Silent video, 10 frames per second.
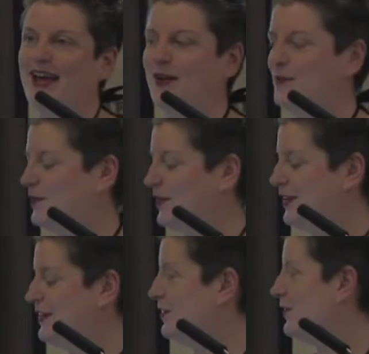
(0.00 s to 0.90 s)
Um,
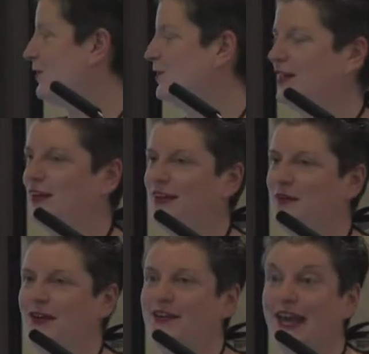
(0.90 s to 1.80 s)
he didn't use
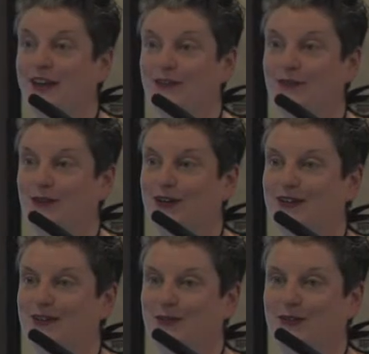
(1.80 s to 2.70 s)
any negative
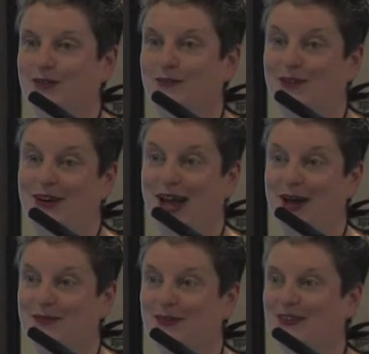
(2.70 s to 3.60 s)
words, which I'm very
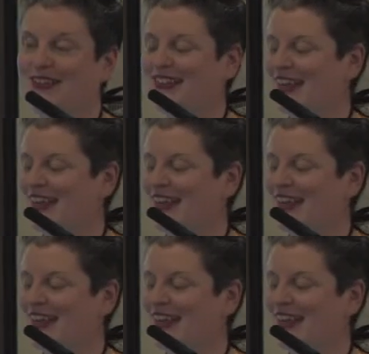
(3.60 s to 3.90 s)
happy with.